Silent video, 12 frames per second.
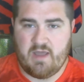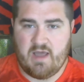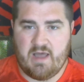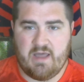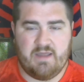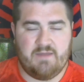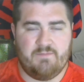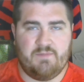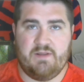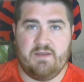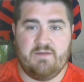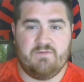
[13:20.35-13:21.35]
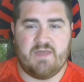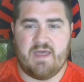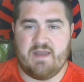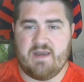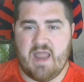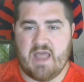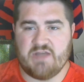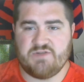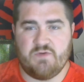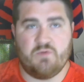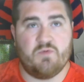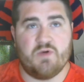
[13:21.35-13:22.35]
I believe that
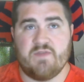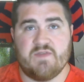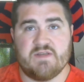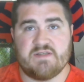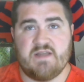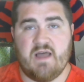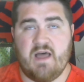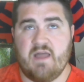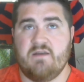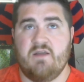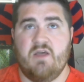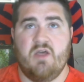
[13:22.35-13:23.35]
Nashville will get this done